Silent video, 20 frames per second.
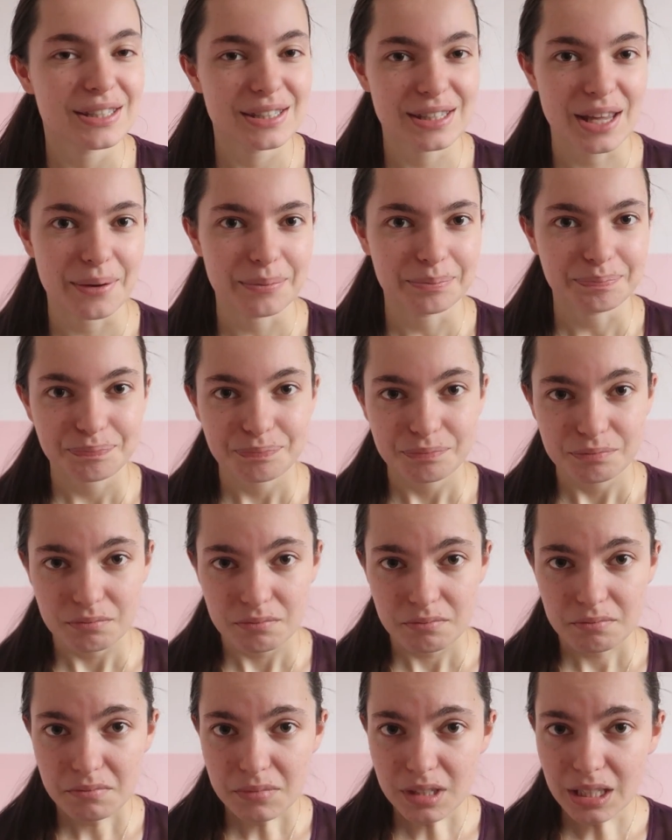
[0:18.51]
So
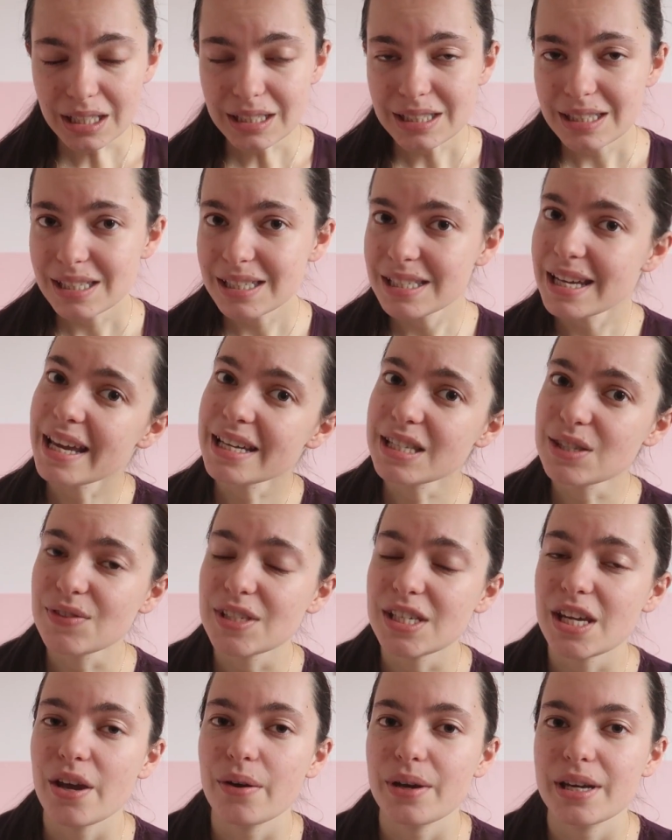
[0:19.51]
today's
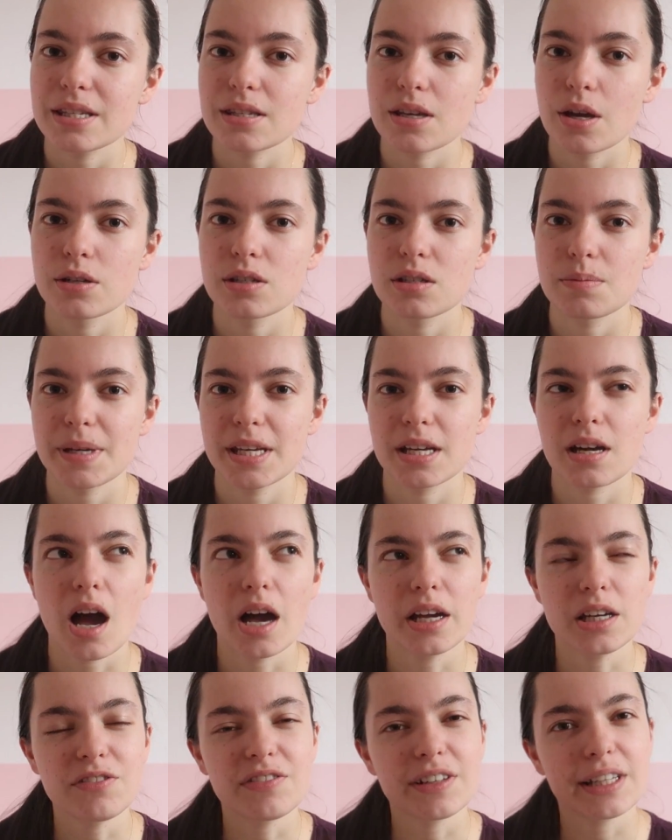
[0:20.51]
video is going to be
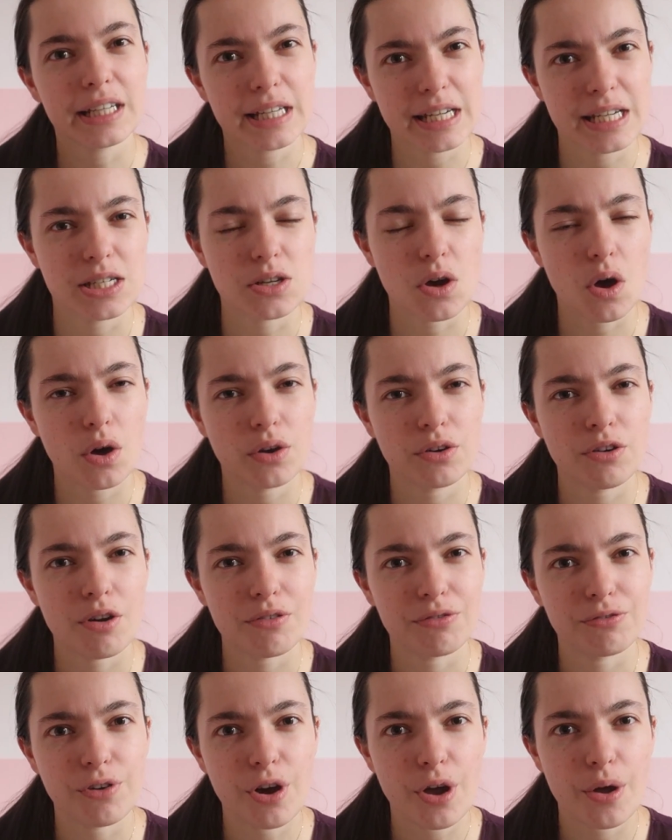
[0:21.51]
kind of a lead on
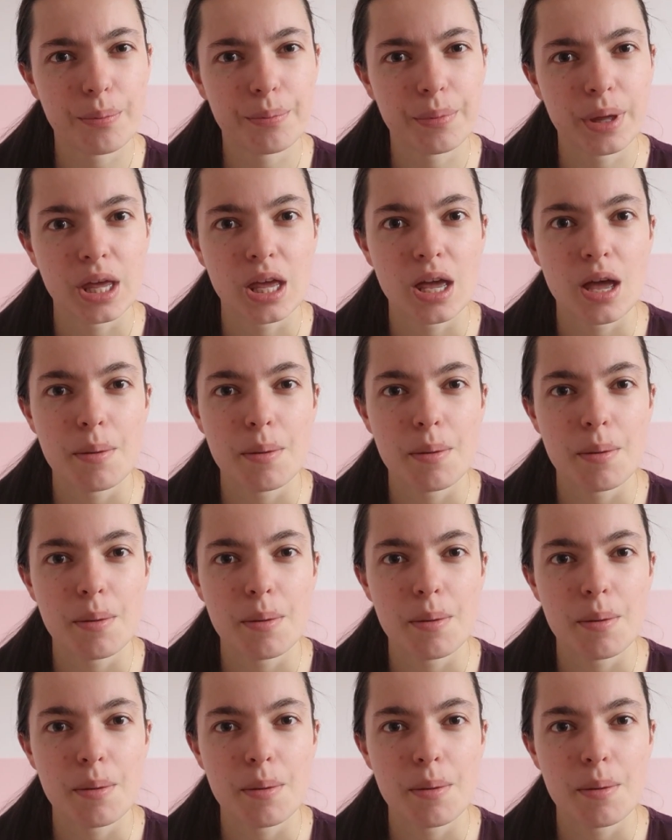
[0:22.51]
from